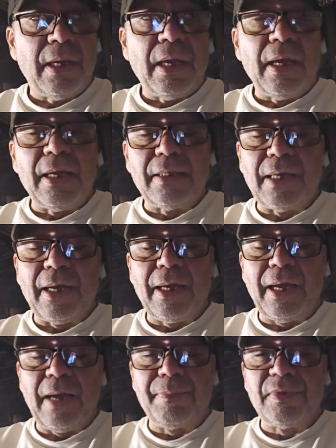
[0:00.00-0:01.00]
And I
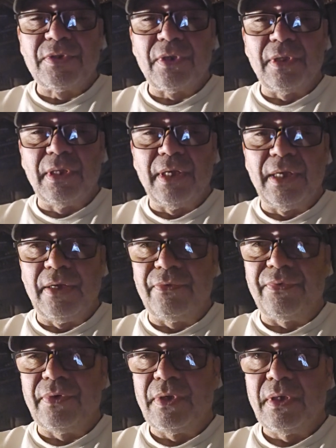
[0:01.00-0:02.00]
happen to
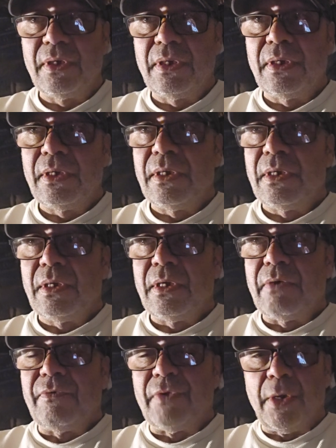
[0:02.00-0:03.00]
live
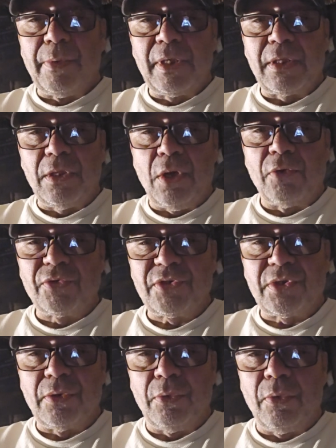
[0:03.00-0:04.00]
very close
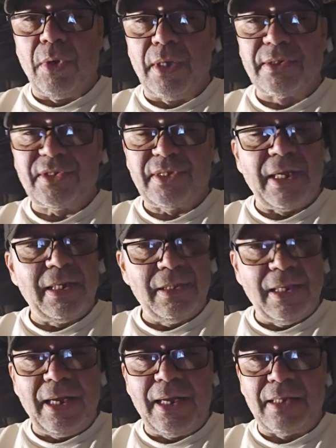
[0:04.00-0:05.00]
to state
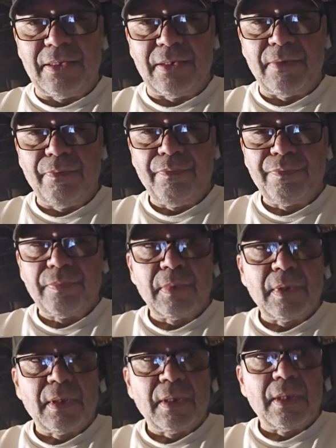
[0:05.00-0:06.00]
land.
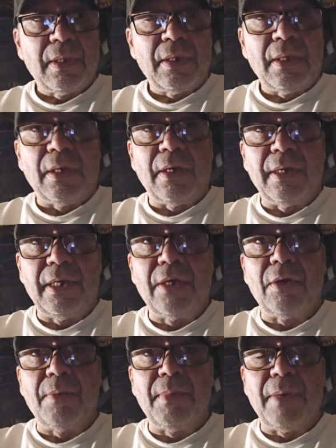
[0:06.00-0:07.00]

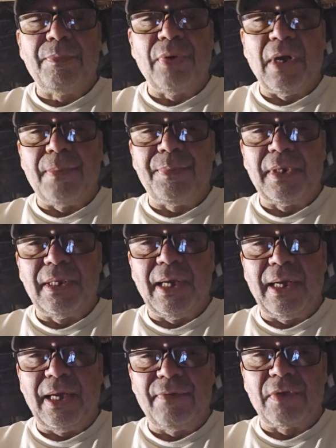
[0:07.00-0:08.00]
Here on my property,
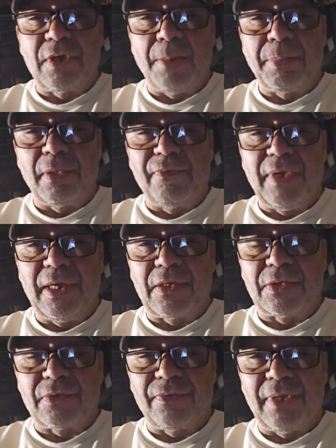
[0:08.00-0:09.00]
I have a couple of
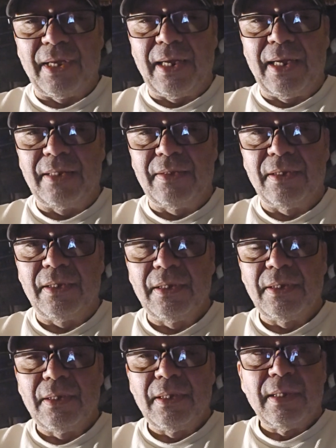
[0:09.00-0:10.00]
acres of land,
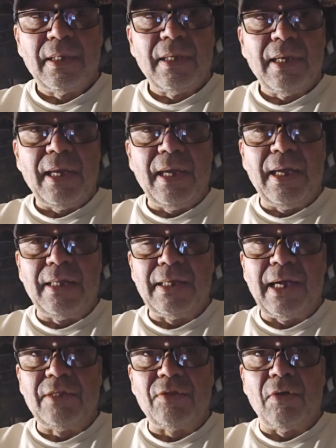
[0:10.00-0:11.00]
and
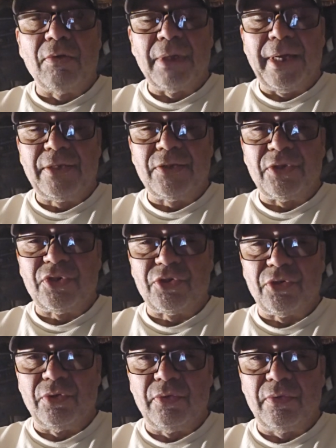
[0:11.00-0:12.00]
I don't like to
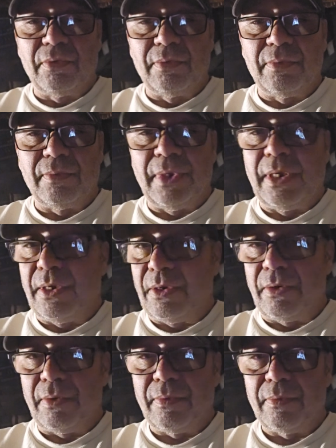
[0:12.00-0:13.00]
shoot
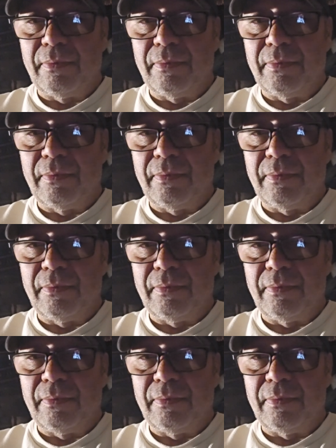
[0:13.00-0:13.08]
here.